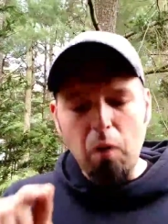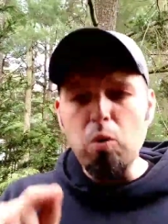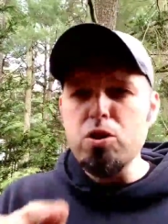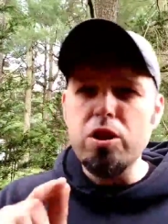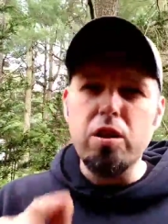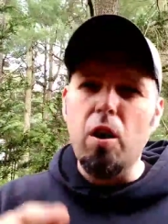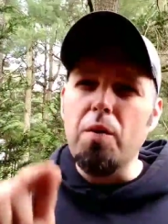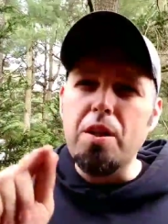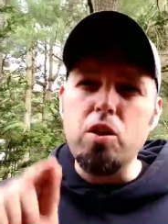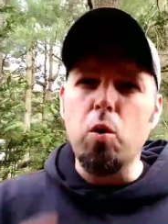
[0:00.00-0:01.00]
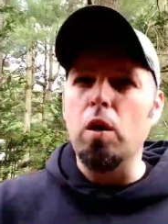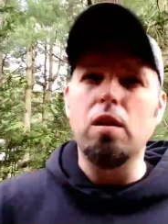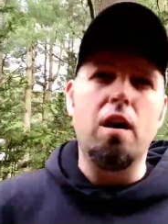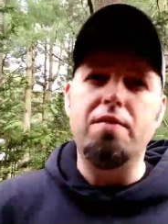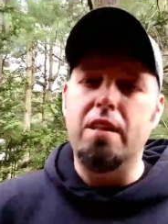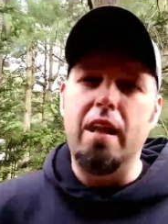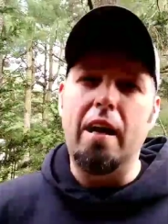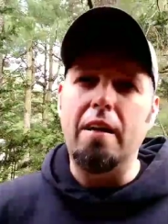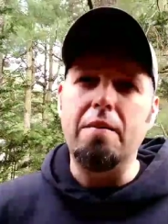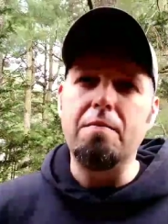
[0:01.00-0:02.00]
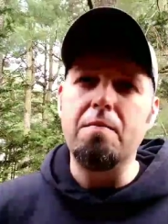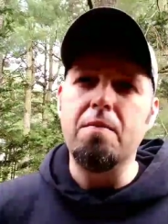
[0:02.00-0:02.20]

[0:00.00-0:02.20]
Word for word: I want you to know that you are loved today.